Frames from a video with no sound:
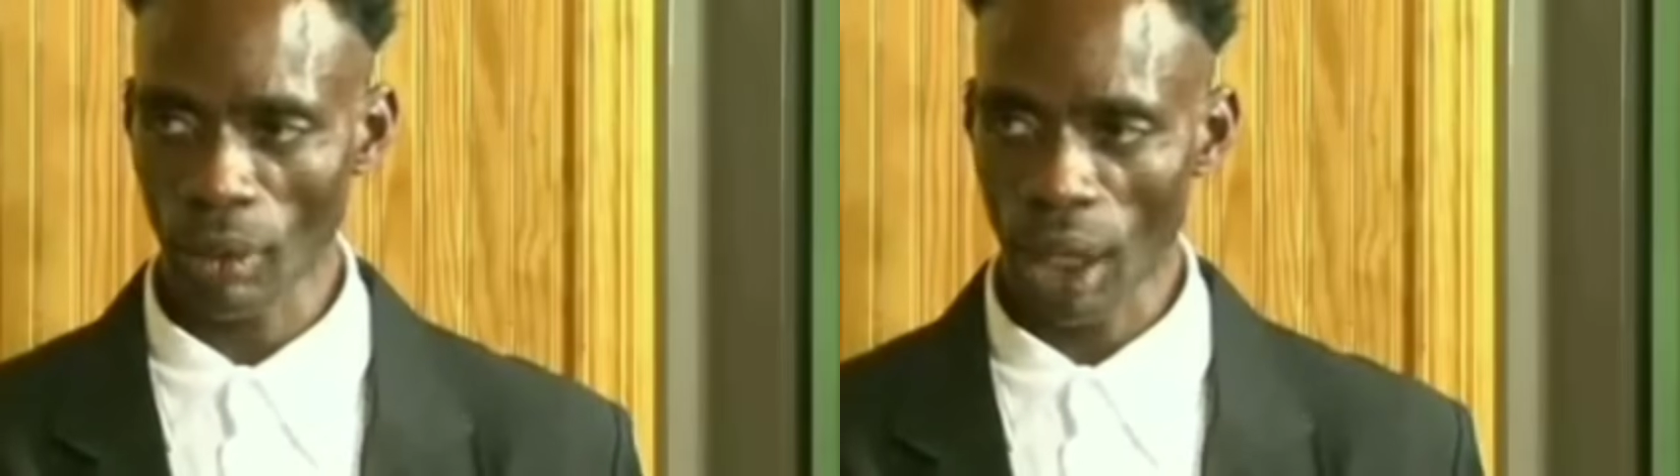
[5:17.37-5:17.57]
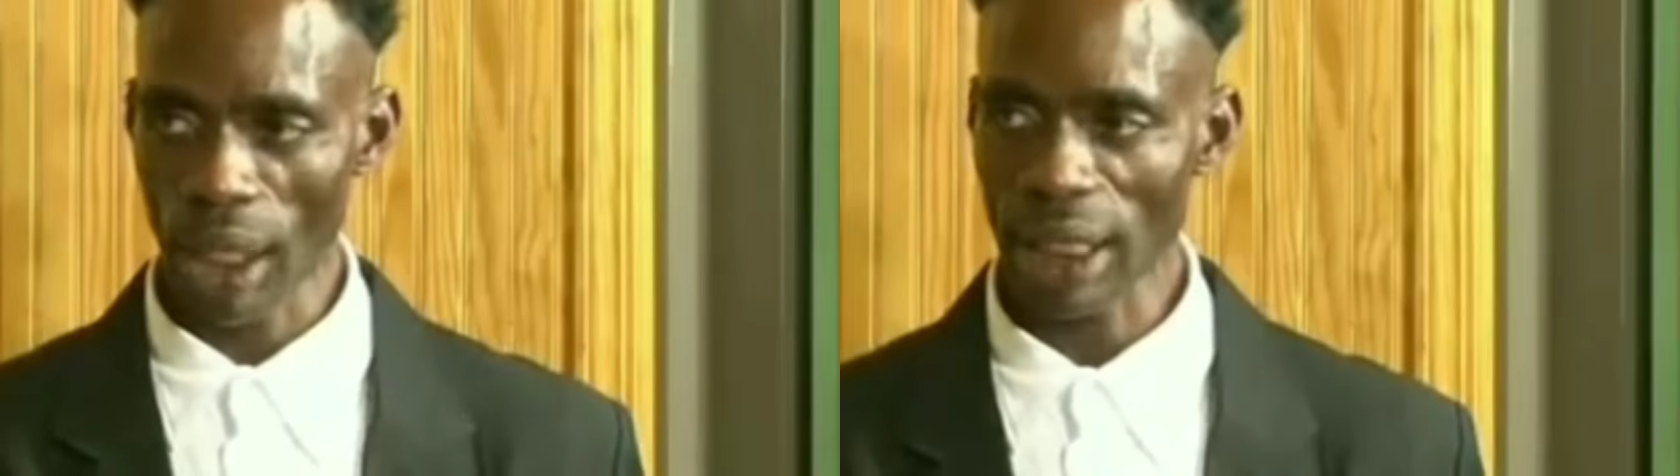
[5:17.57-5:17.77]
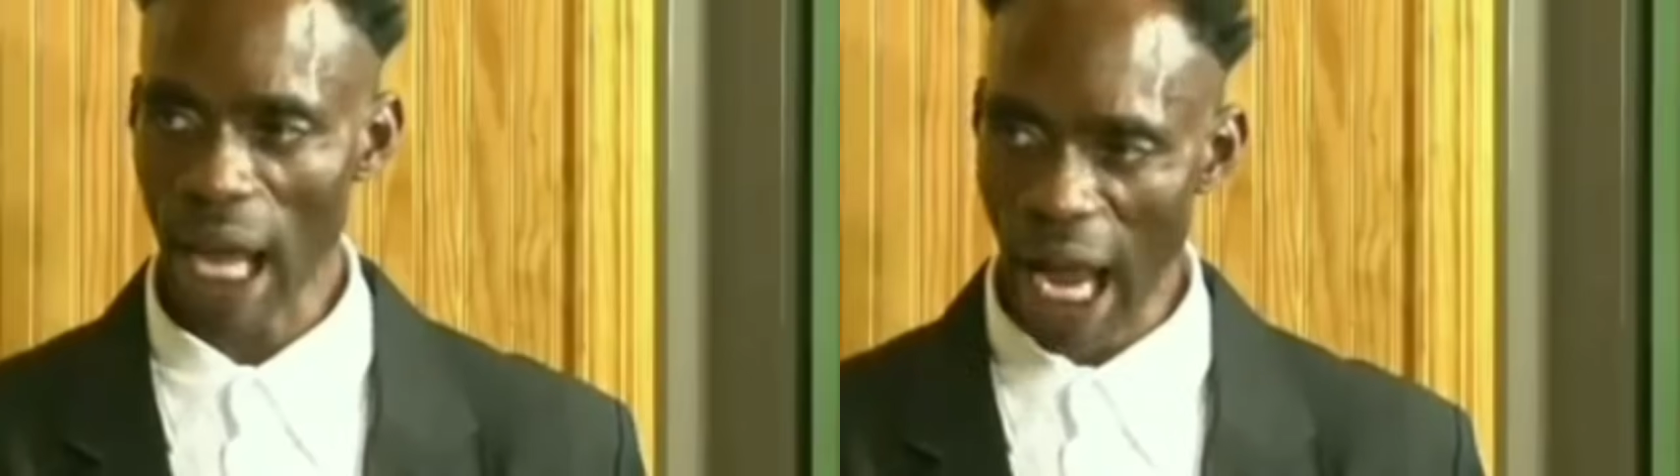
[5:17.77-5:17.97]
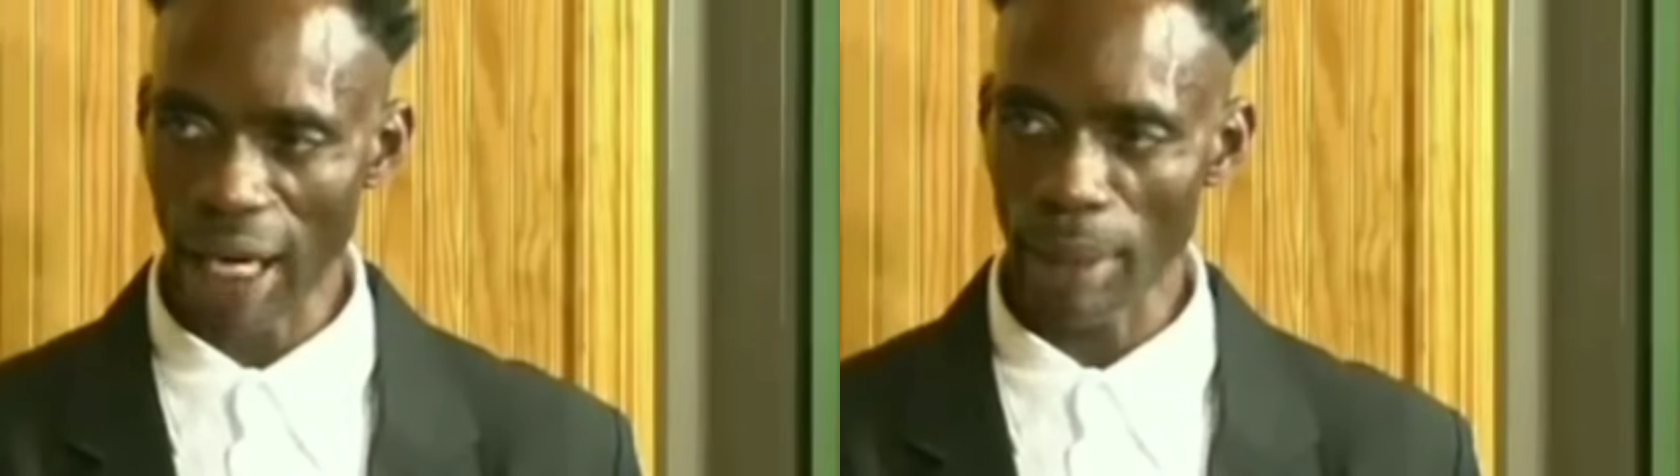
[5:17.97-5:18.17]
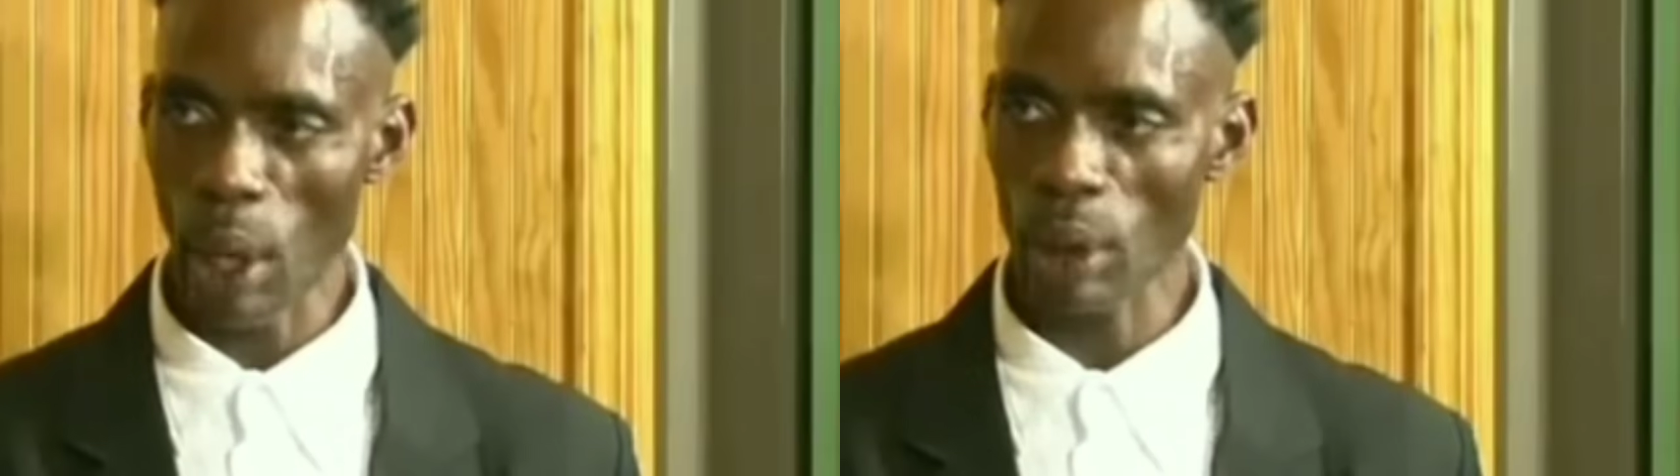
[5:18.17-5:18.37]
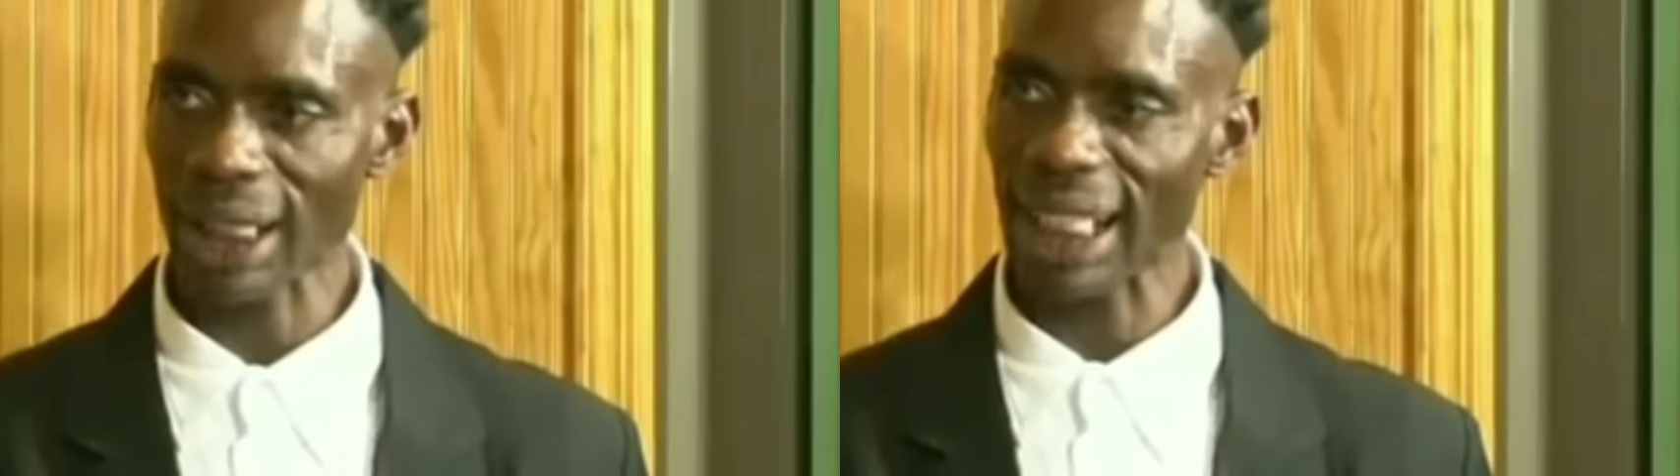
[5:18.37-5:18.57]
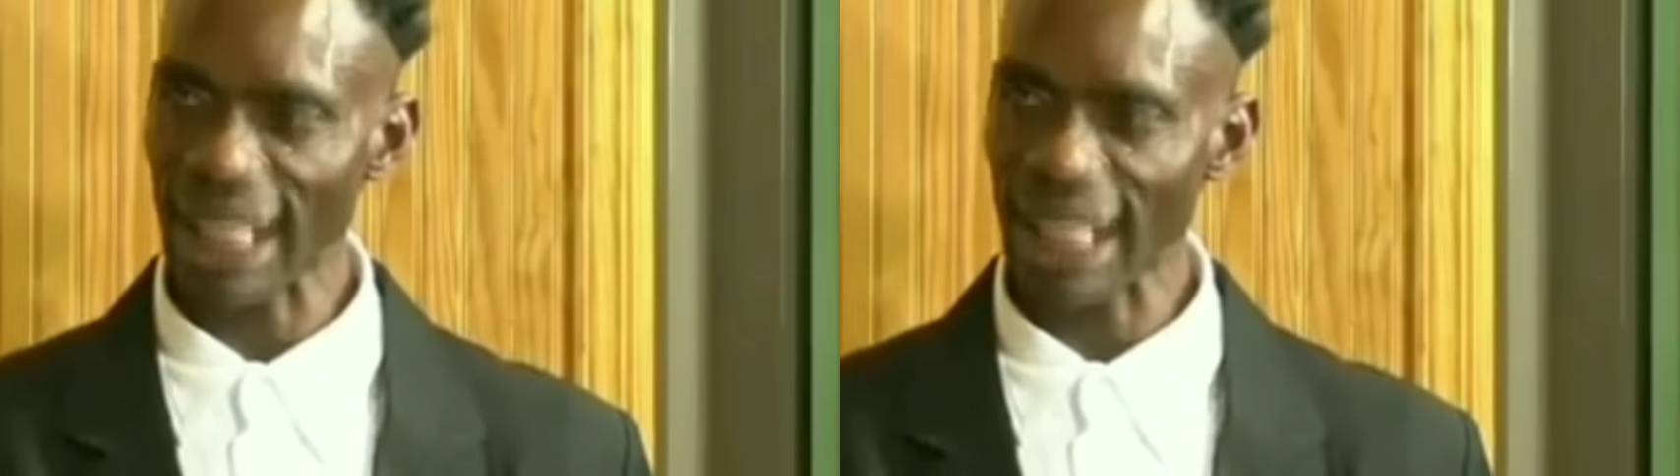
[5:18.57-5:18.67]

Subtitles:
a guiding force.